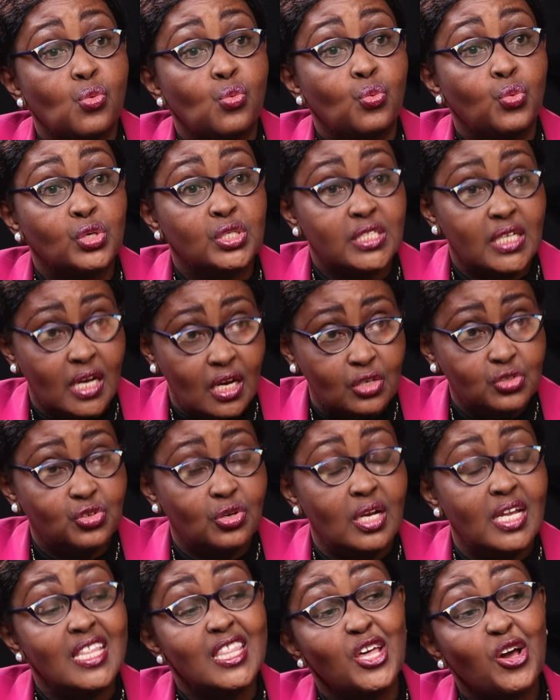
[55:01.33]
was
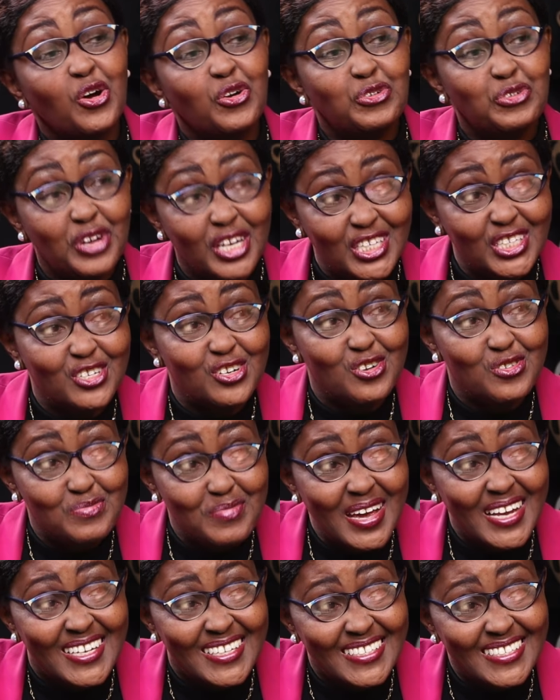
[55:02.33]
actually the original
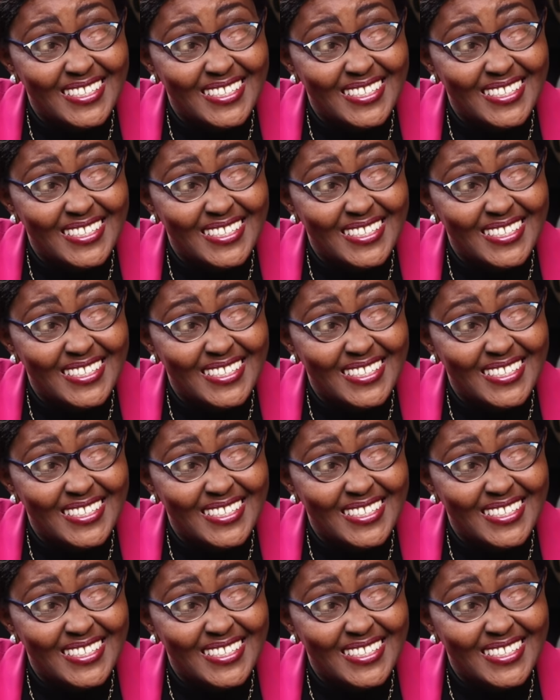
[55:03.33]
medicine.